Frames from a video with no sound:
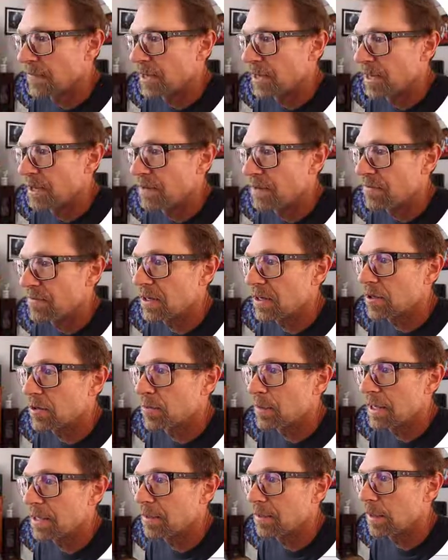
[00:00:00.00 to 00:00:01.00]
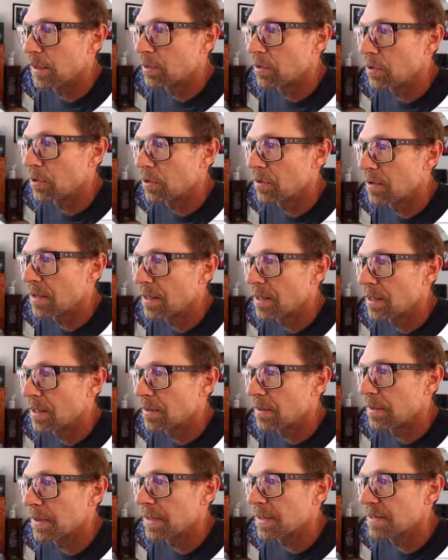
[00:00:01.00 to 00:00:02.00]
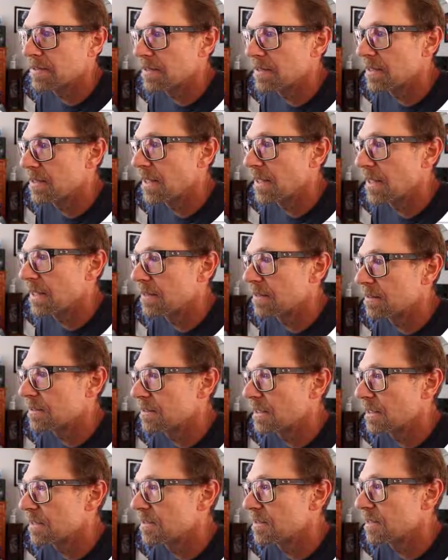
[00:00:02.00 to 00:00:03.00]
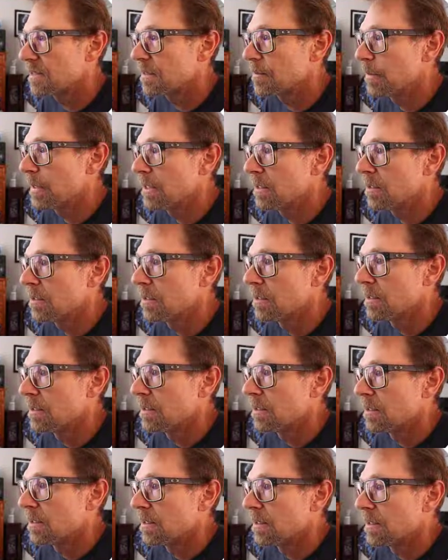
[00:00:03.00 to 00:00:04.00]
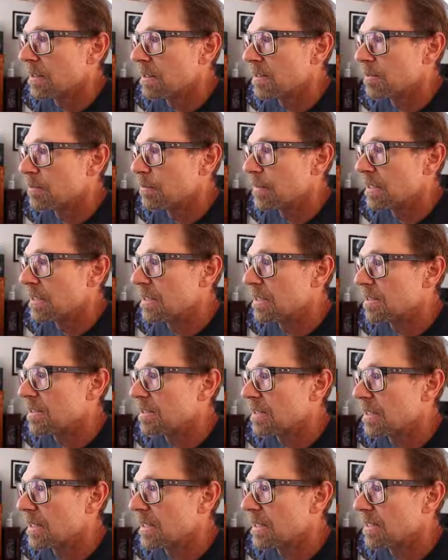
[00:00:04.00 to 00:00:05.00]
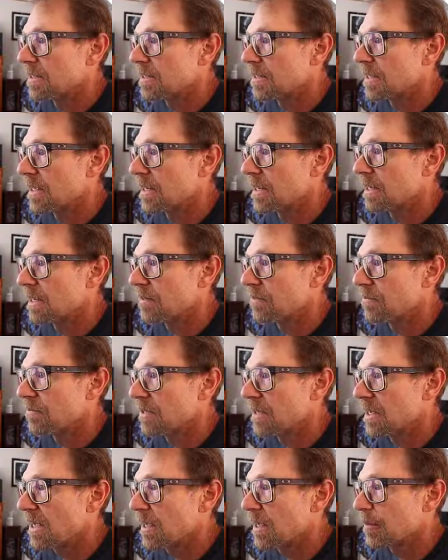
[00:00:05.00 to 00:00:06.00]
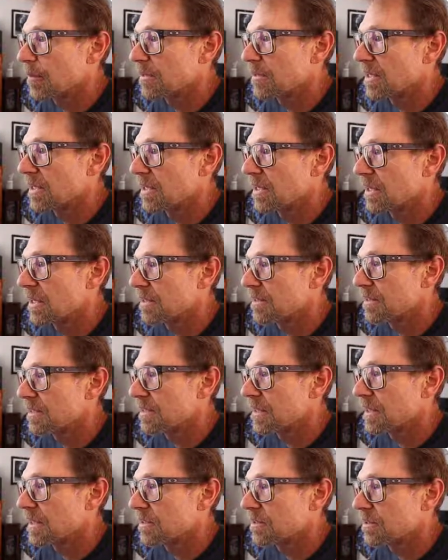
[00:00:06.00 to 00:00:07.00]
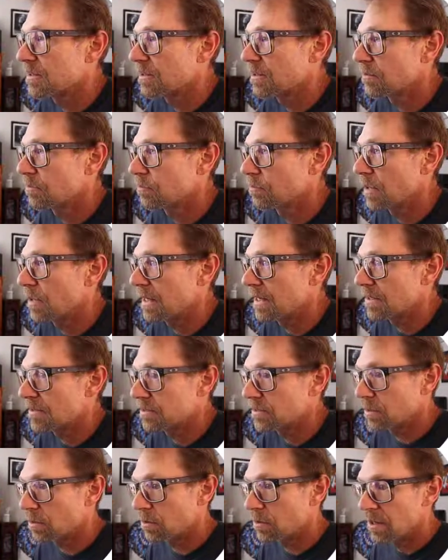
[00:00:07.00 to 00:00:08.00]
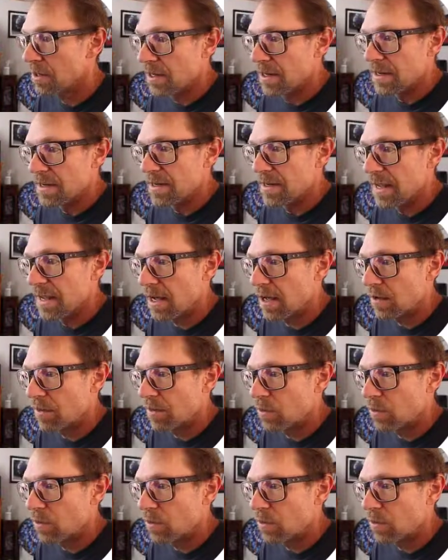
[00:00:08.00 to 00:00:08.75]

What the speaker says: If I go to my email program and see that test email, this means that it's sending via Amazon SES. Great. So now the